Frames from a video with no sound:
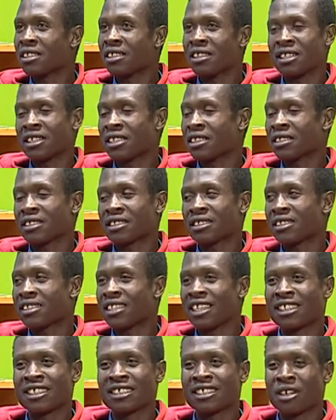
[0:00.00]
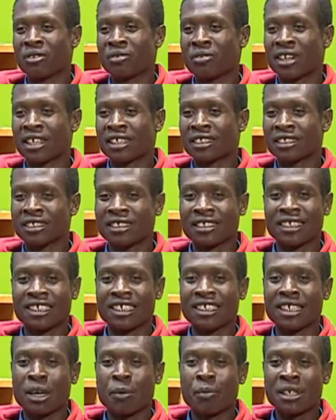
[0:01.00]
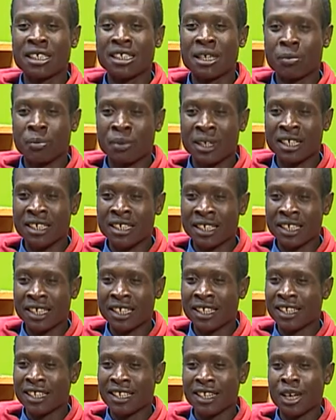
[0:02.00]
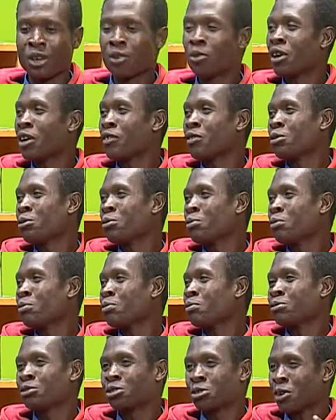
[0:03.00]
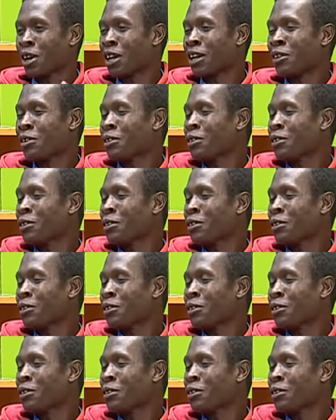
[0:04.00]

Yeah. So that is a fact. It's a bitter pill that we have to swallow.